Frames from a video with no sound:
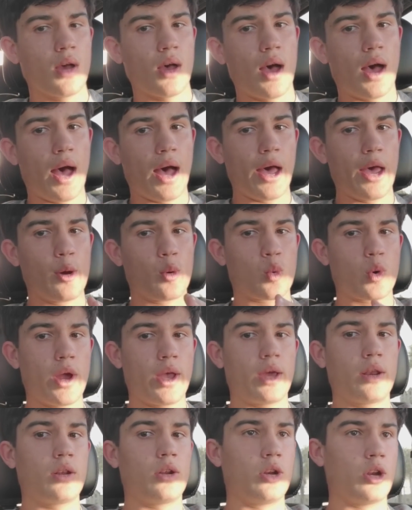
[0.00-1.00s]
I
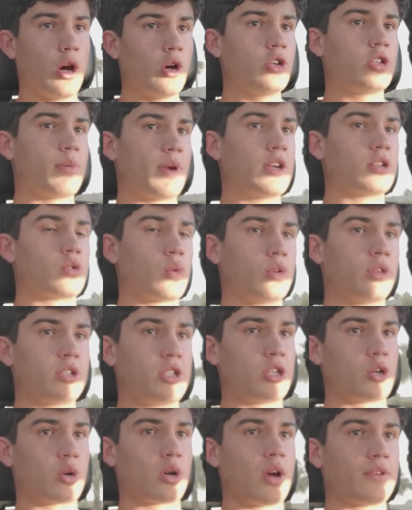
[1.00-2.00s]
ran no spacer with the
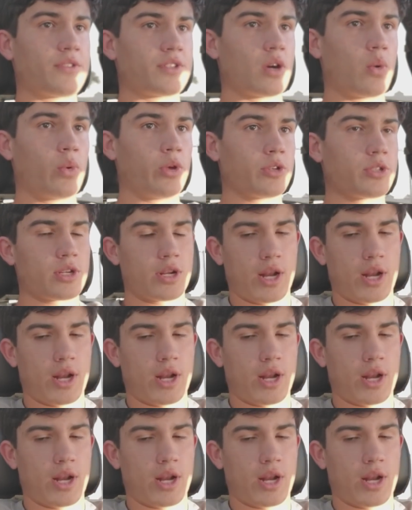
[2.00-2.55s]
0 offset wheels,